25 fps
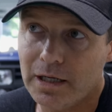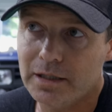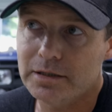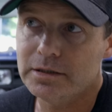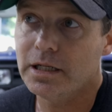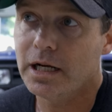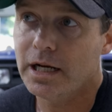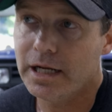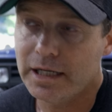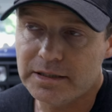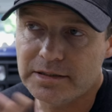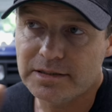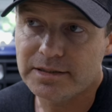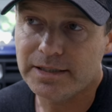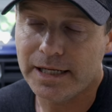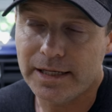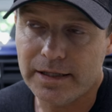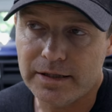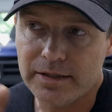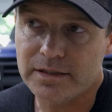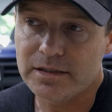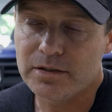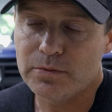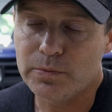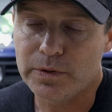I say
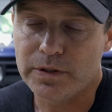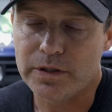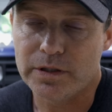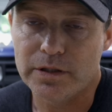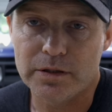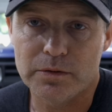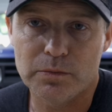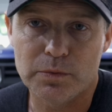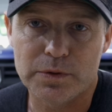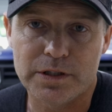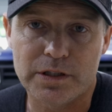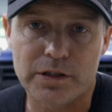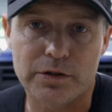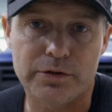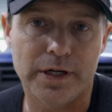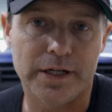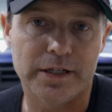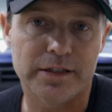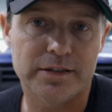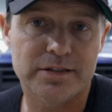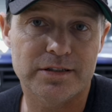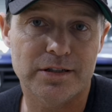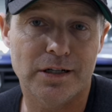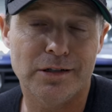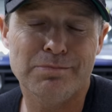this with a, with a grain
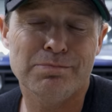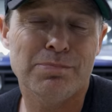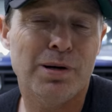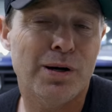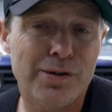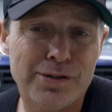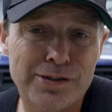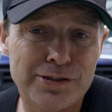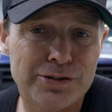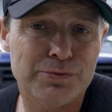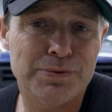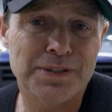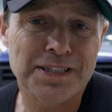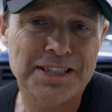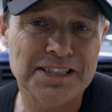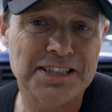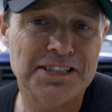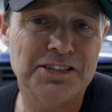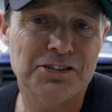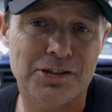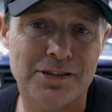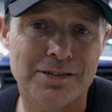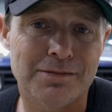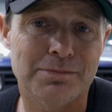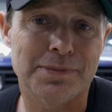of salt, parts really
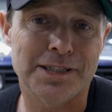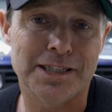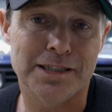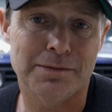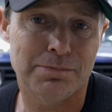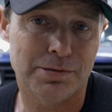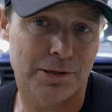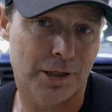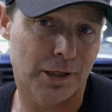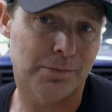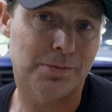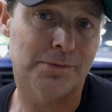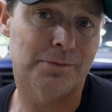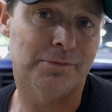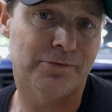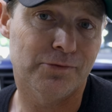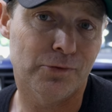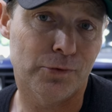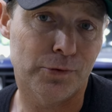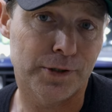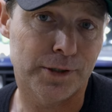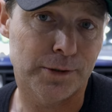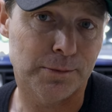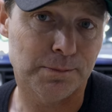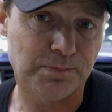shouldn't be a problem
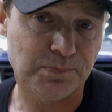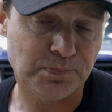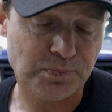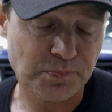for you.